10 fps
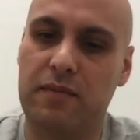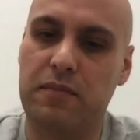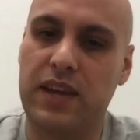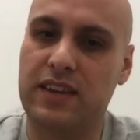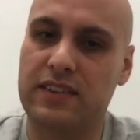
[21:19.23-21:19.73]

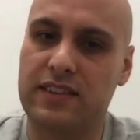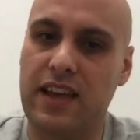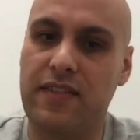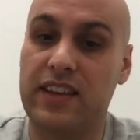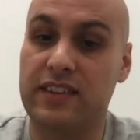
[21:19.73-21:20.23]
because
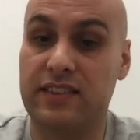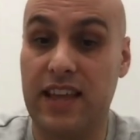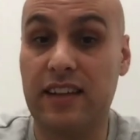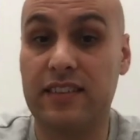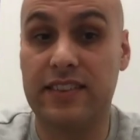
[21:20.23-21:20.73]
then
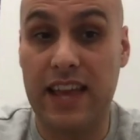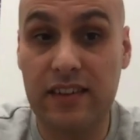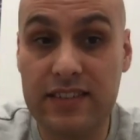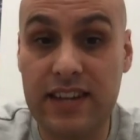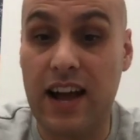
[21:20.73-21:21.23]
they'll
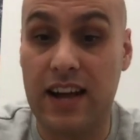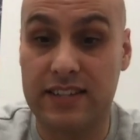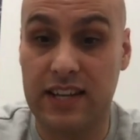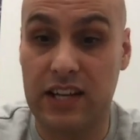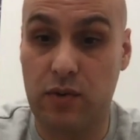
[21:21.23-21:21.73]
start
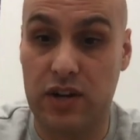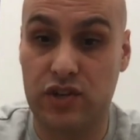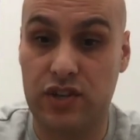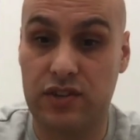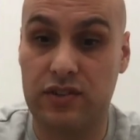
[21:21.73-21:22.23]
asking
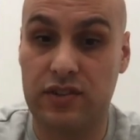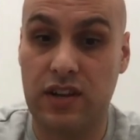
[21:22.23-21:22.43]
questions,